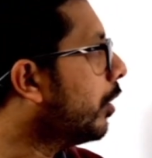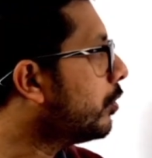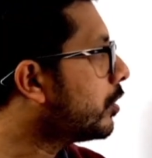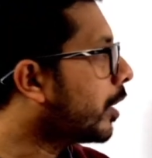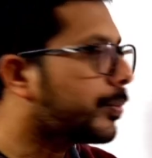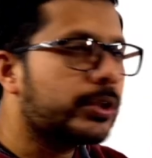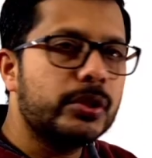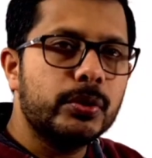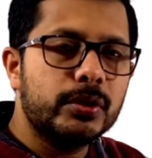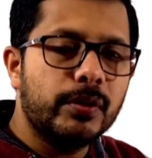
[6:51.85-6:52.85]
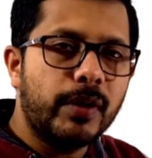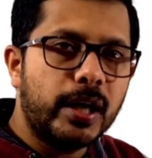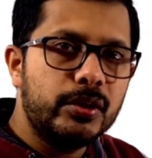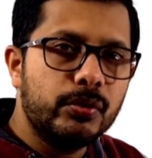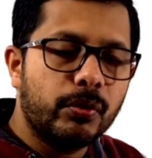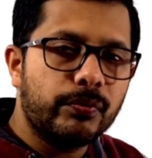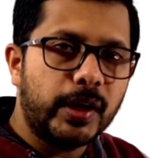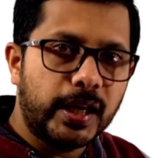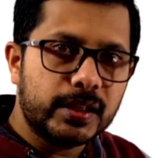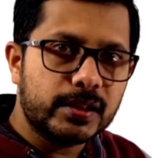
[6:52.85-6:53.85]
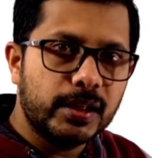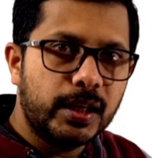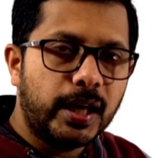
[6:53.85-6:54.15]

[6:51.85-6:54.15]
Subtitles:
have to substitute the value of x,